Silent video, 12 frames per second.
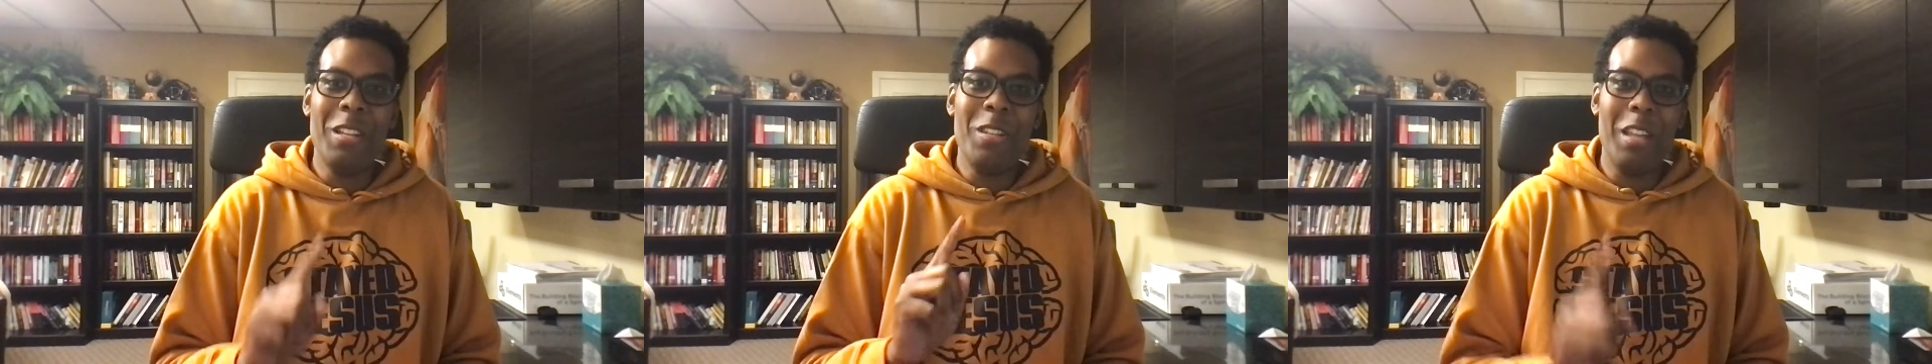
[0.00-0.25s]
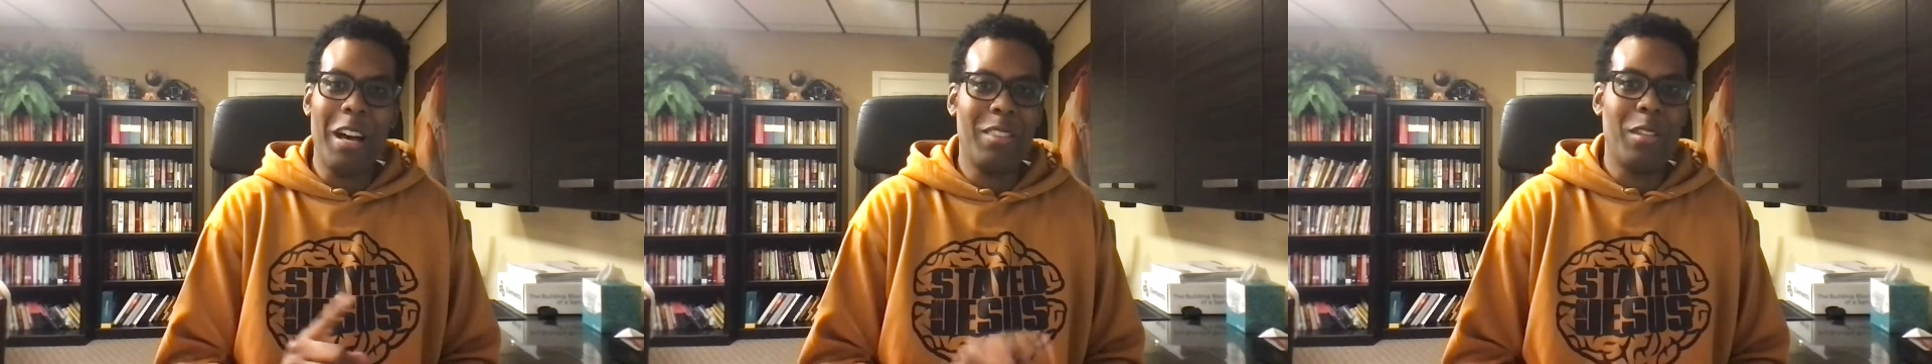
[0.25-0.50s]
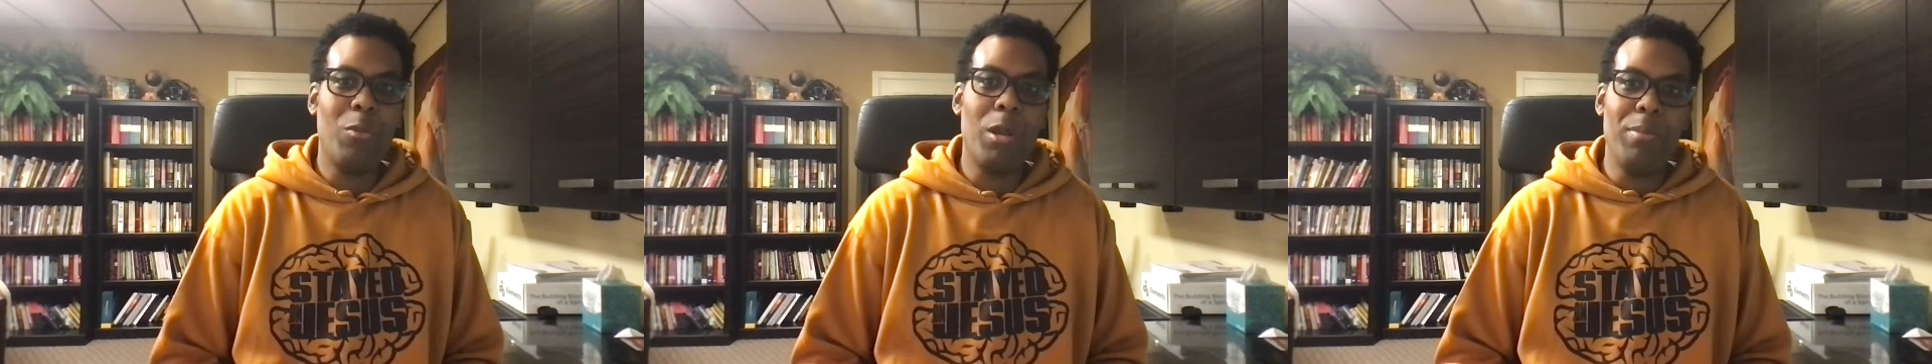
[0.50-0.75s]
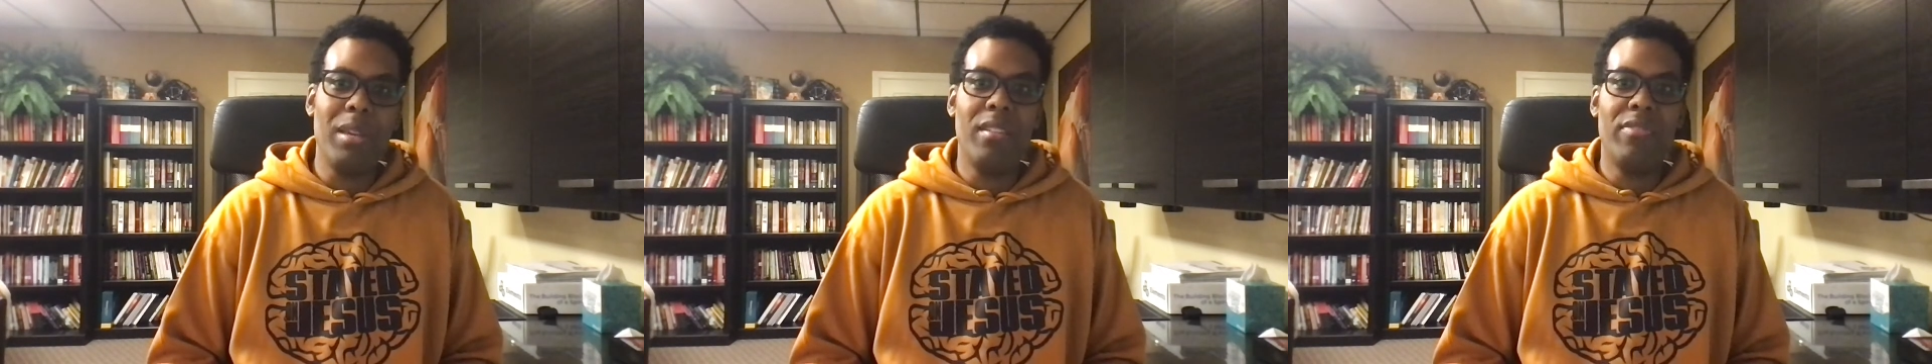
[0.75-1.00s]
not that we
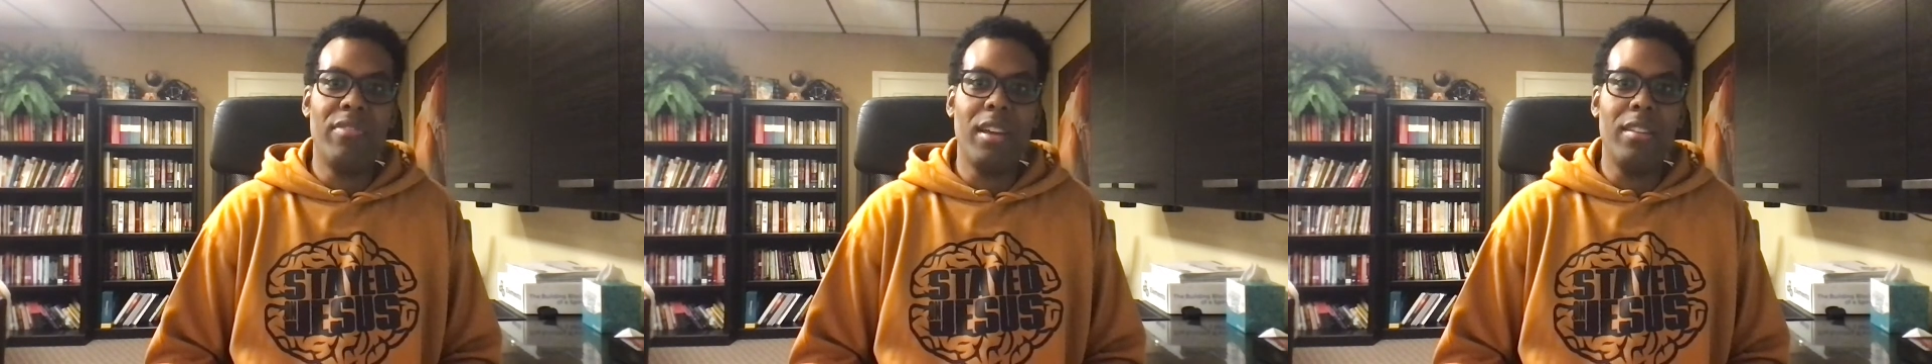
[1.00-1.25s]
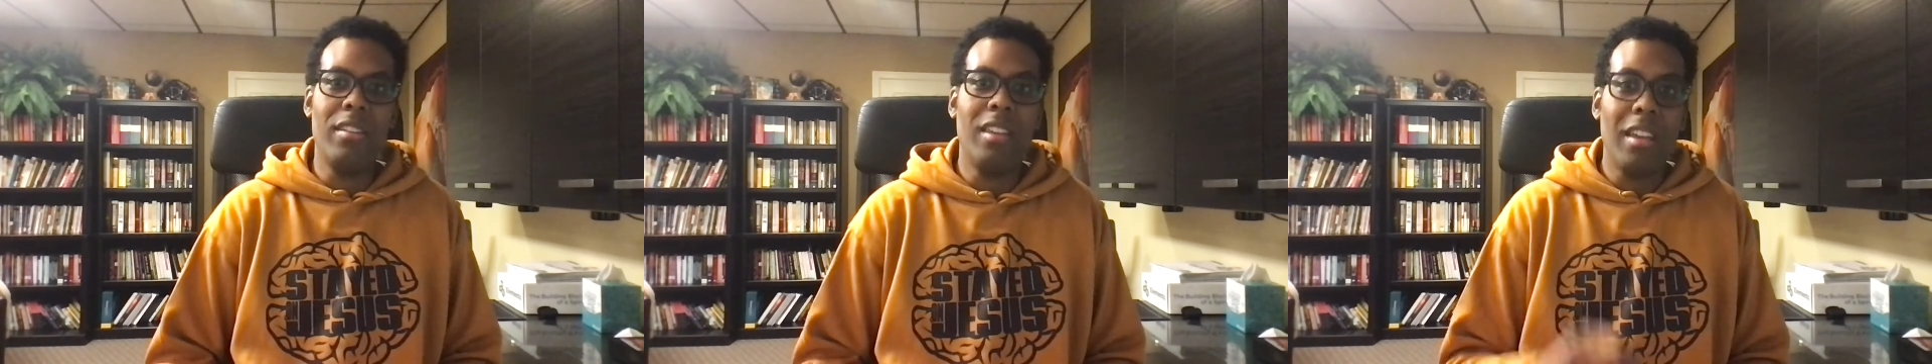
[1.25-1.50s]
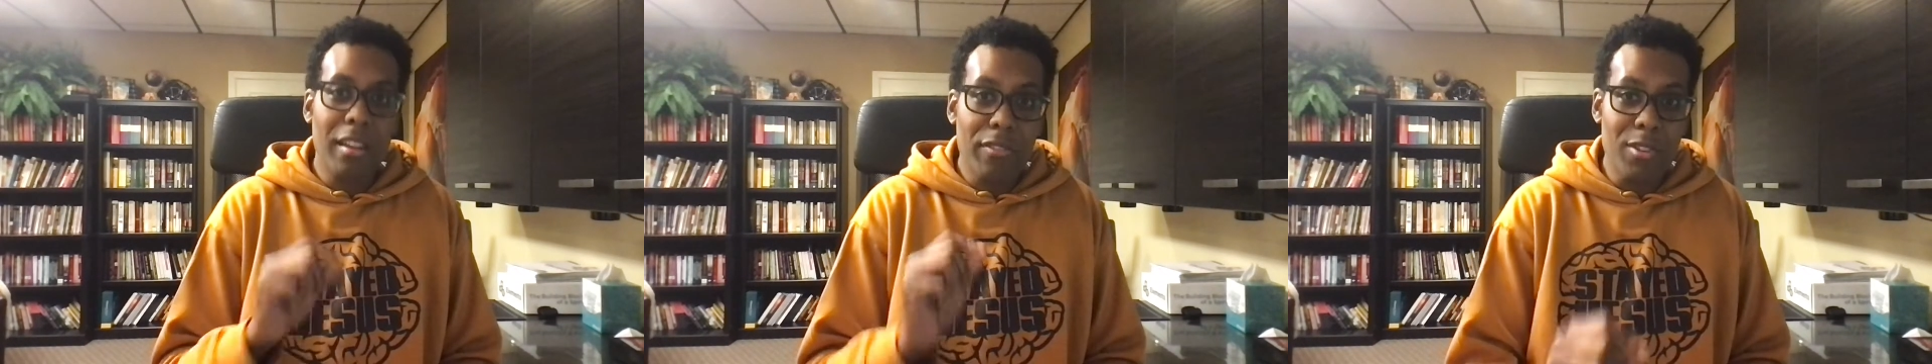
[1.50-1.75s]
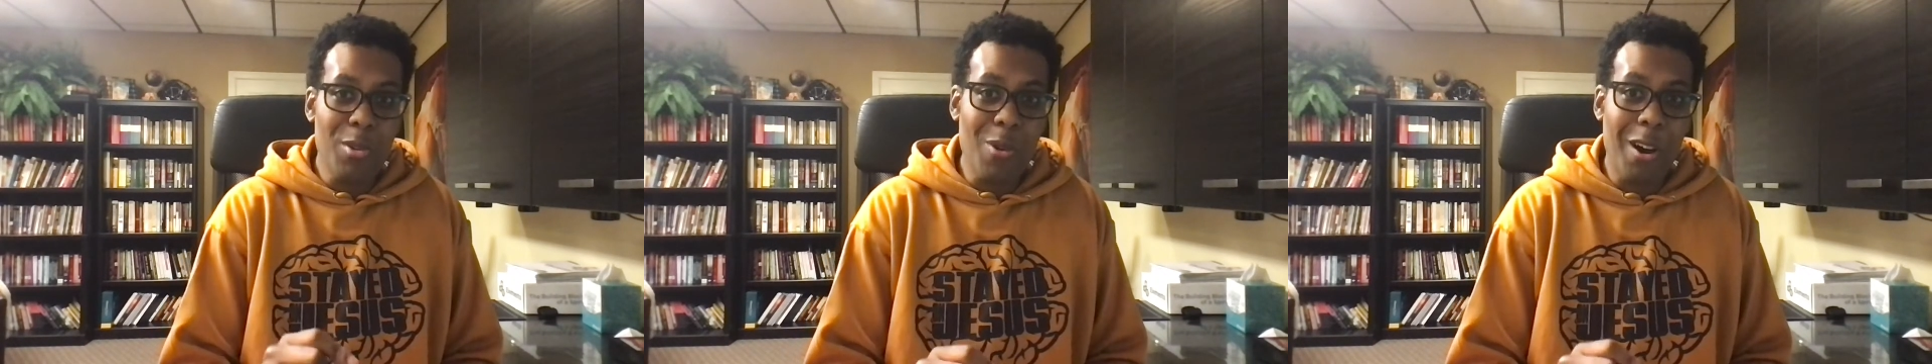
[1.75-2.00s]
be offended.
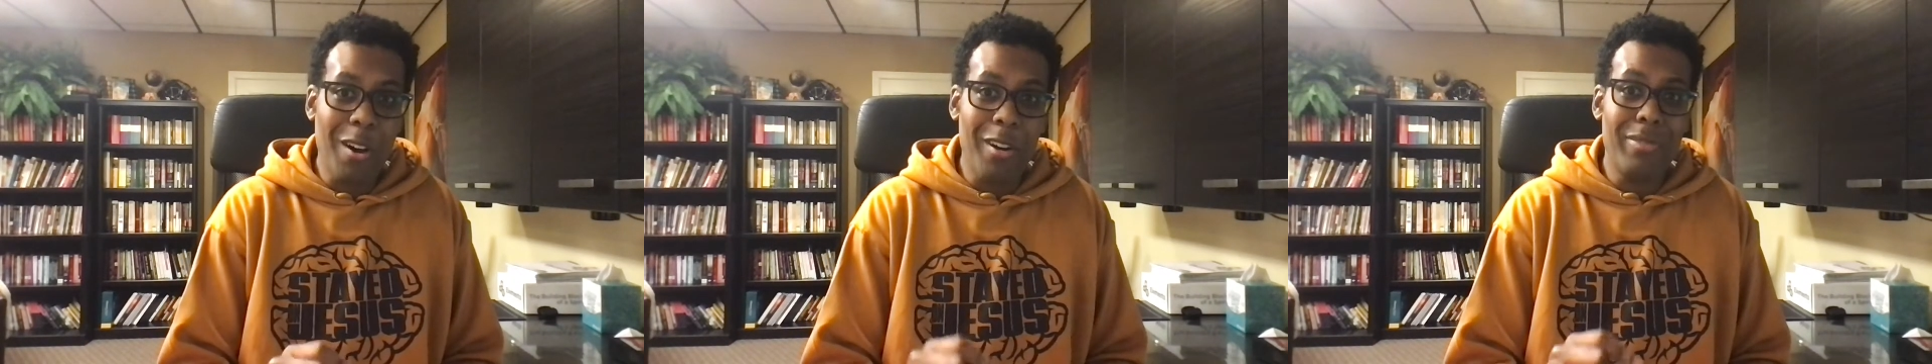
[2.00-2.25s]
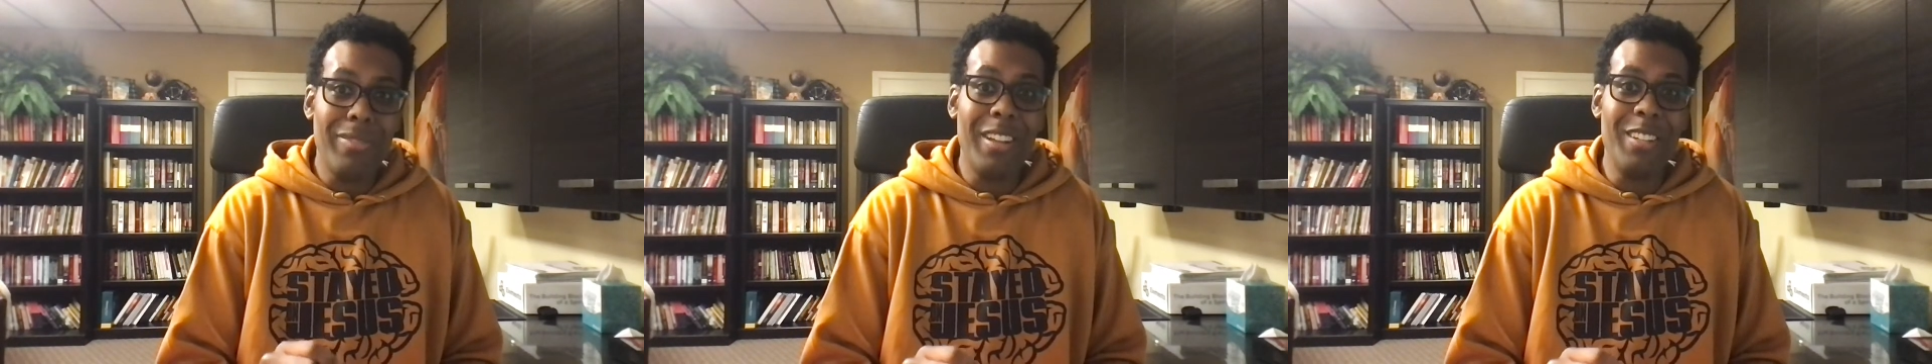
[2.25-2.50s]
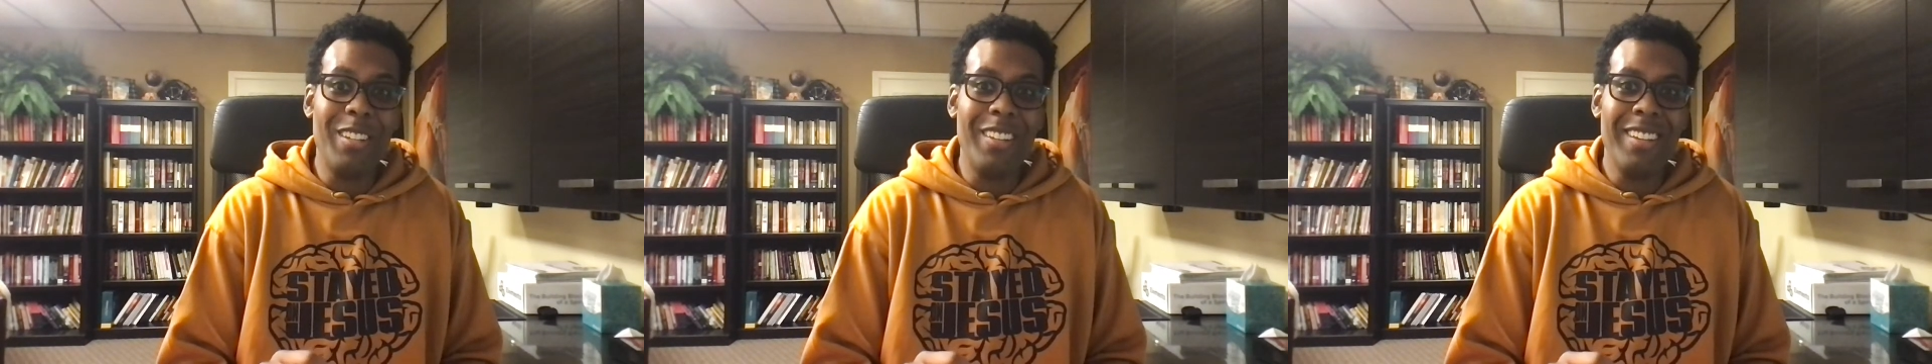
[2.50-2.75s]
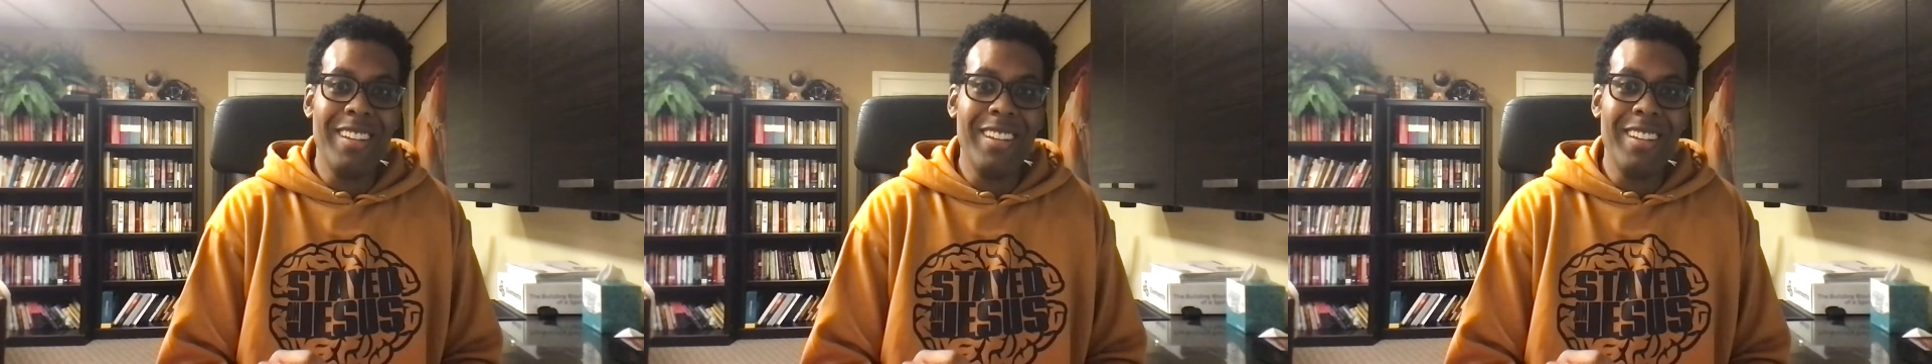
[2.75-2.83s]
If you are offended,